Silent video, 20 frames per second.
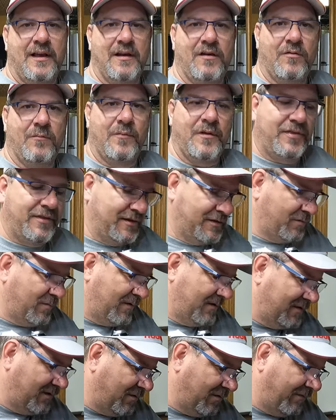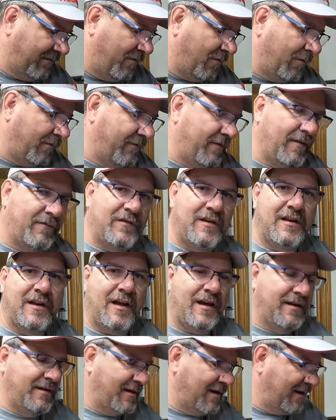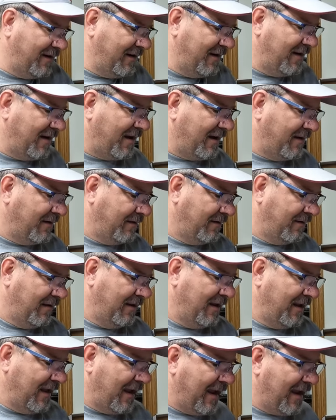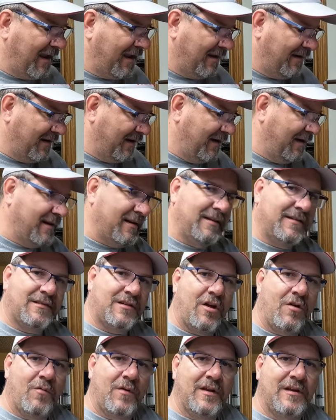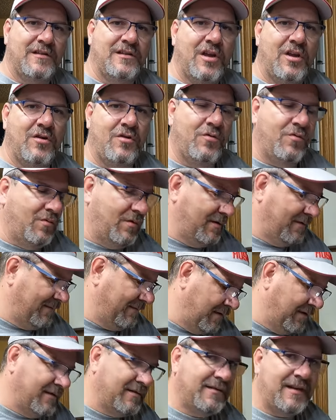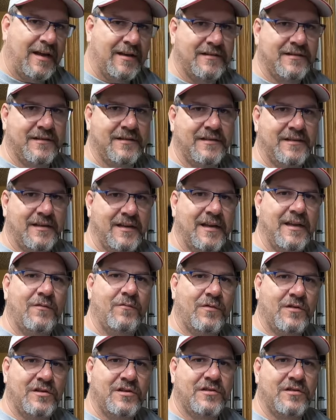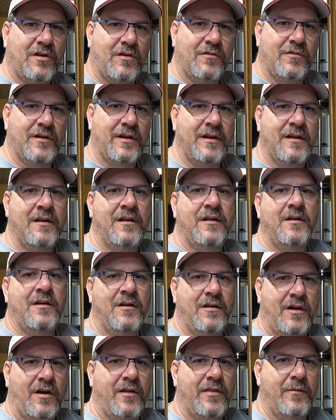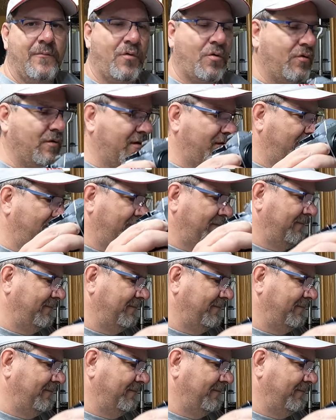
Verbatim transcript: later, but this one sold for $59.99, and it is going to Texas again, which is already on the board.